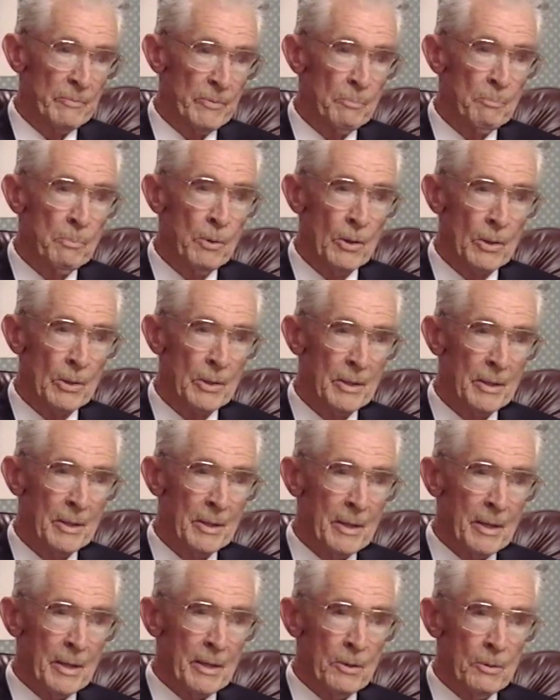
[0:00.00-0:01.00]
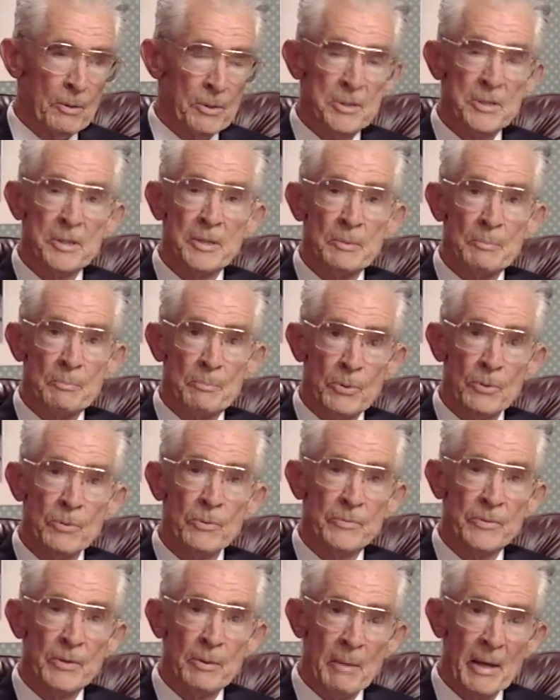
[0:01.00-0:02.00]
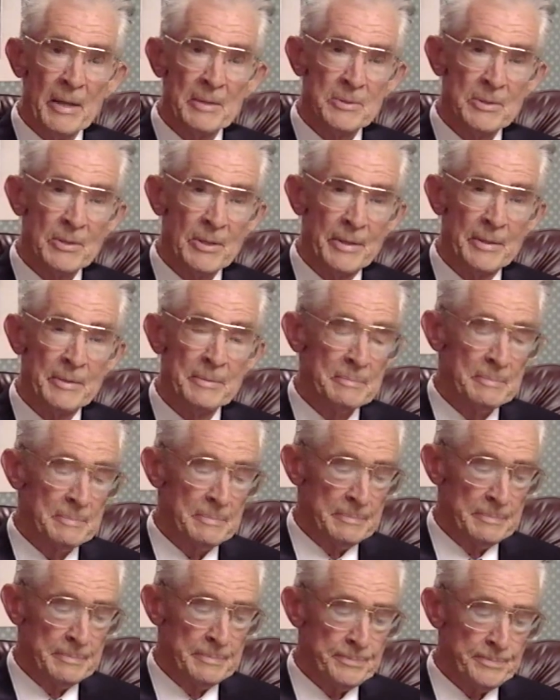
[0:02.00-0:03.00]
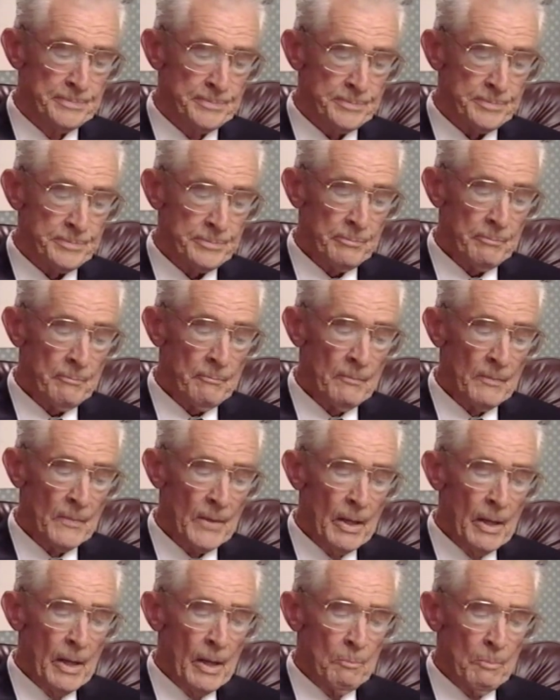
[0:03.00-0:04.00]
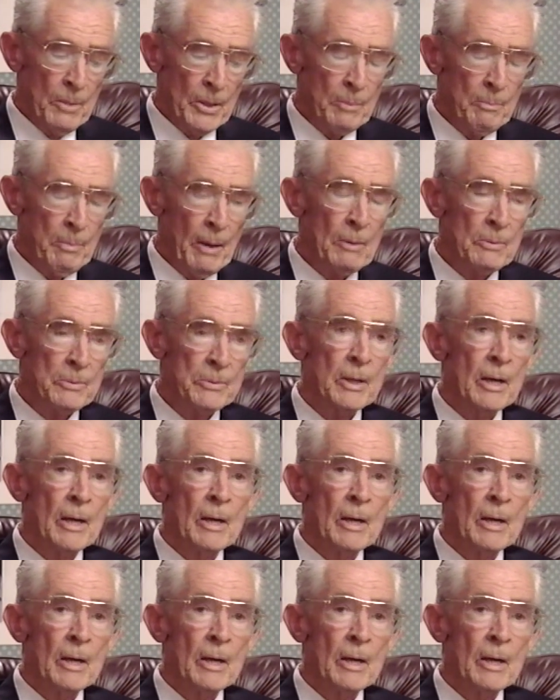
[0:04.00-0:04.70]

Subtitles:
the book, which he improved immensely, but about